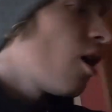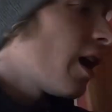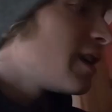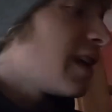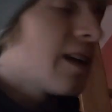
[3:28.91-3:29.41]

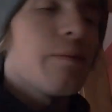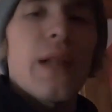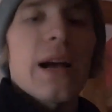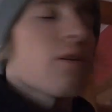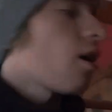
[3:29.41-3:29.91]
I stayed in
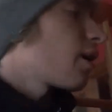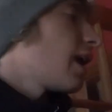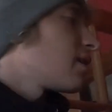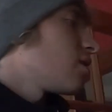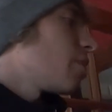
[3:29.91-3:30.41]
Black Rock
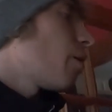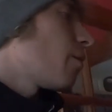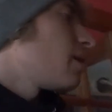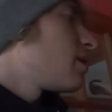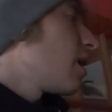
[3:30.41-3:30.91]
last night by
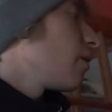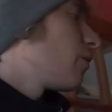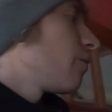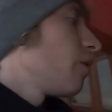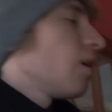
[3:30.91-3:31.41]
myself.